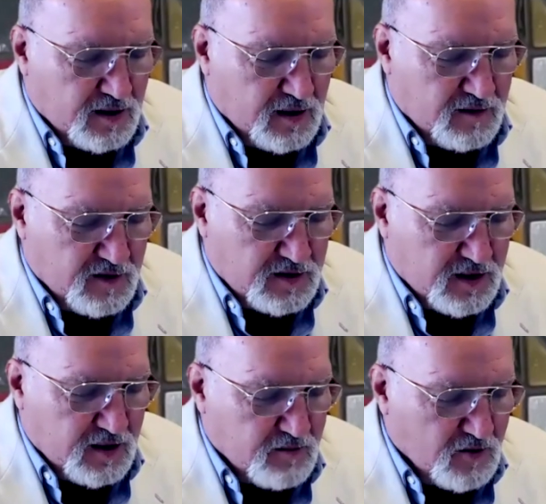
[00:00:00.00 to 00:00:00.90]
if you can
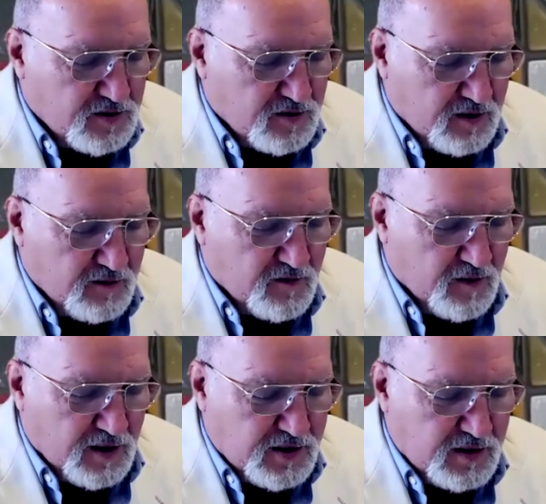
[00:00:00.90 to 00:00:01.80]
take most of the
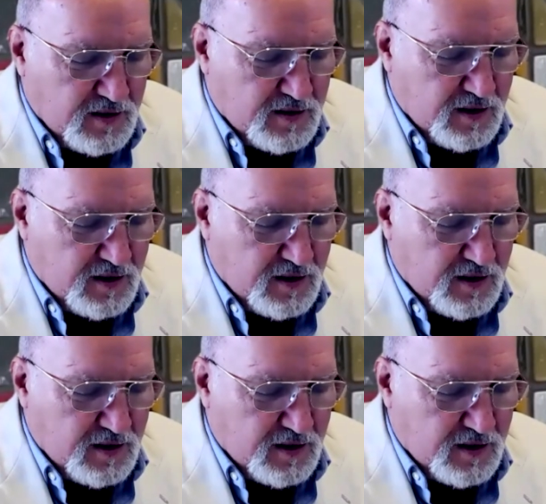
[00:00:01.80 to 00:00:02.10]
information,